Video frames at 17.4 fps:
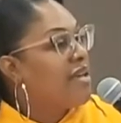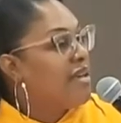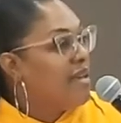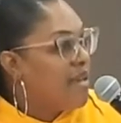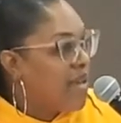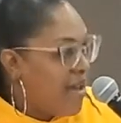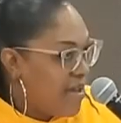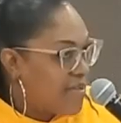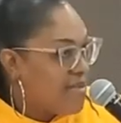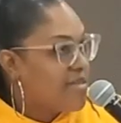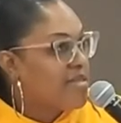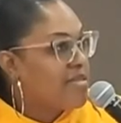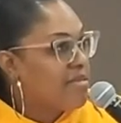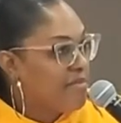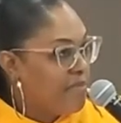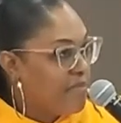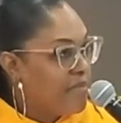Yes.
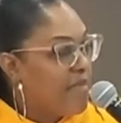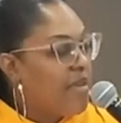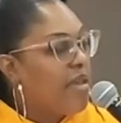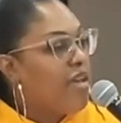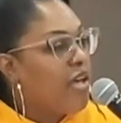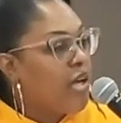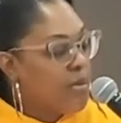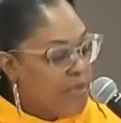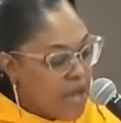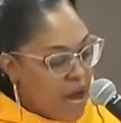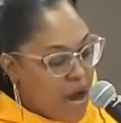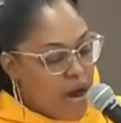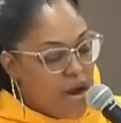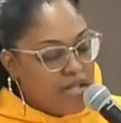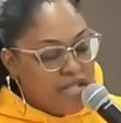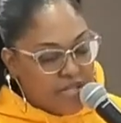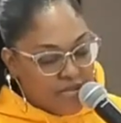It'll be
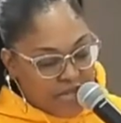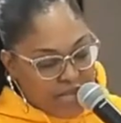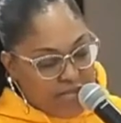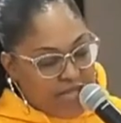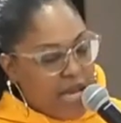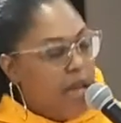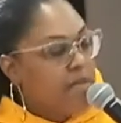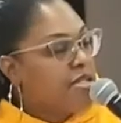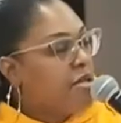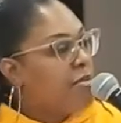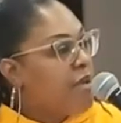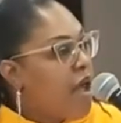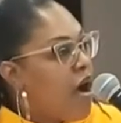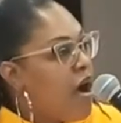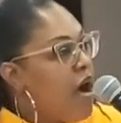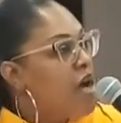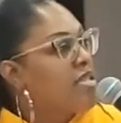hard to do sometimes. It'll be
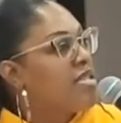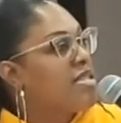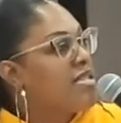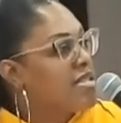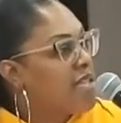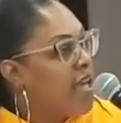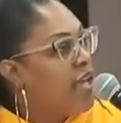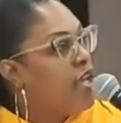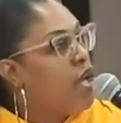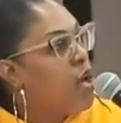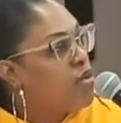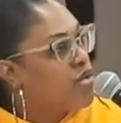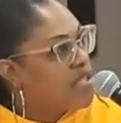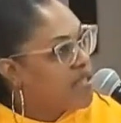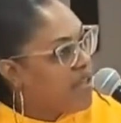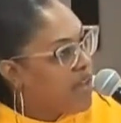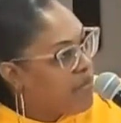hard to say no
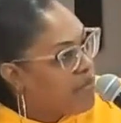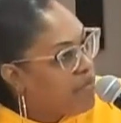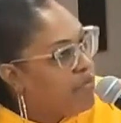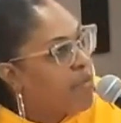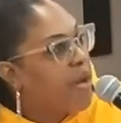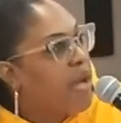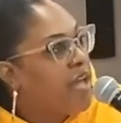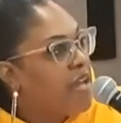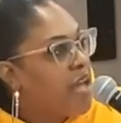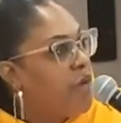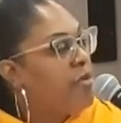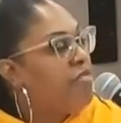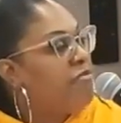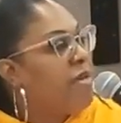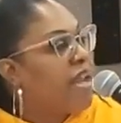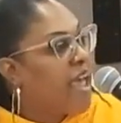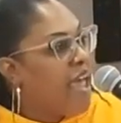to that friend that
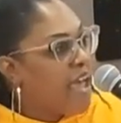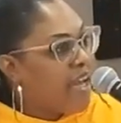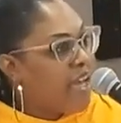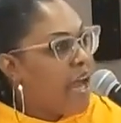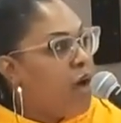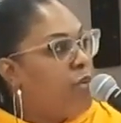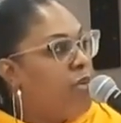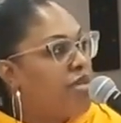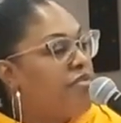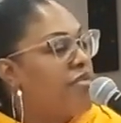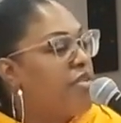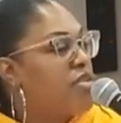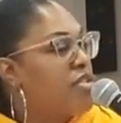we've been hanging out with for